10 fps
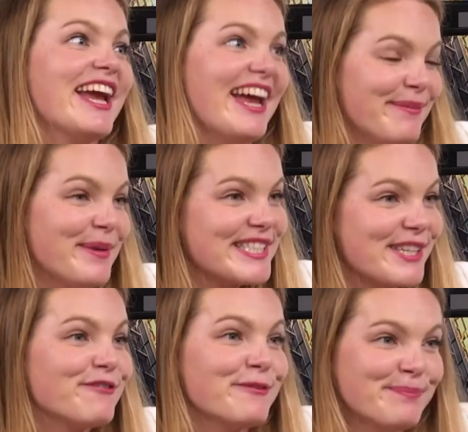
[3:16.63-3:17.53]
and
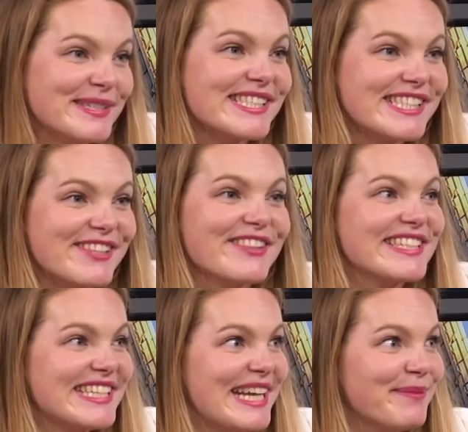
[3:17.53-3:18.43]
myself from business on the
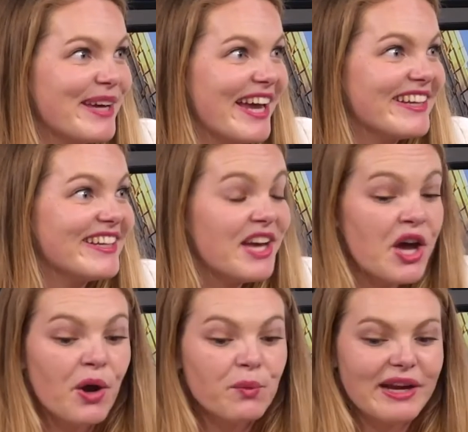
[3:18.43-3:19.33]
team. And
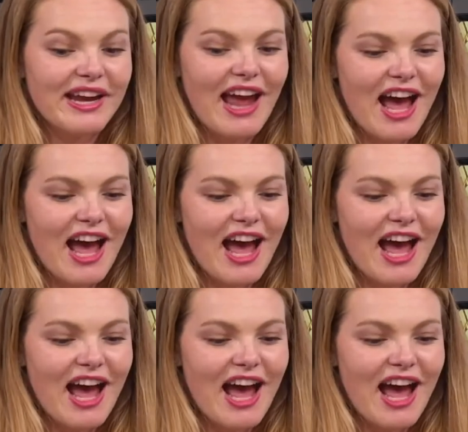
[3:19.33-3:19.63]
we